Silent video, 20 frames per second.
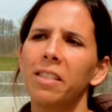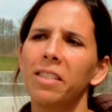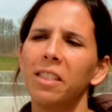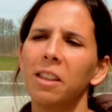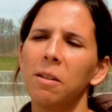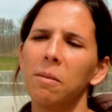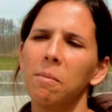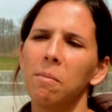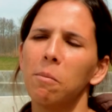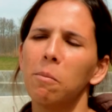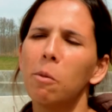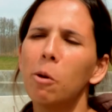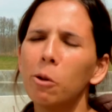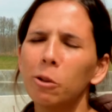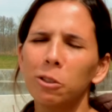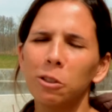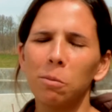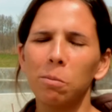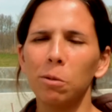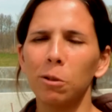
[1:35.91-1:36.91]
the
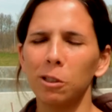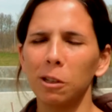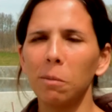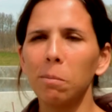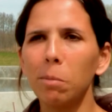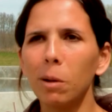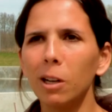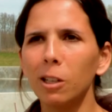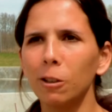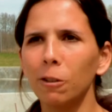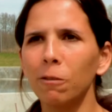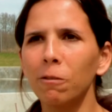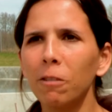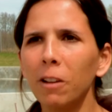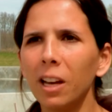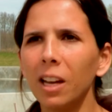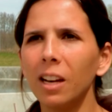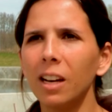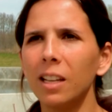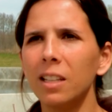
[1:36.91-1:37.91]
most important part of
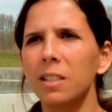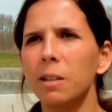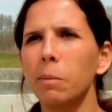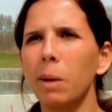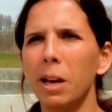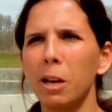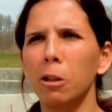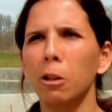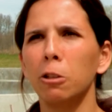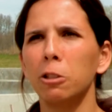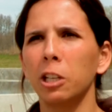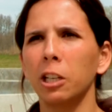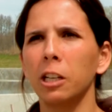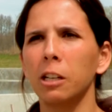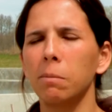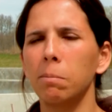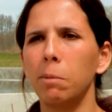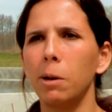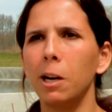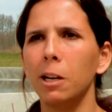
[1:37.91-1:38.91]
it is the
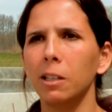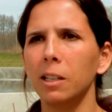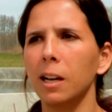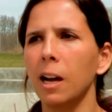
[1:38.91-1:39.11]
biological part,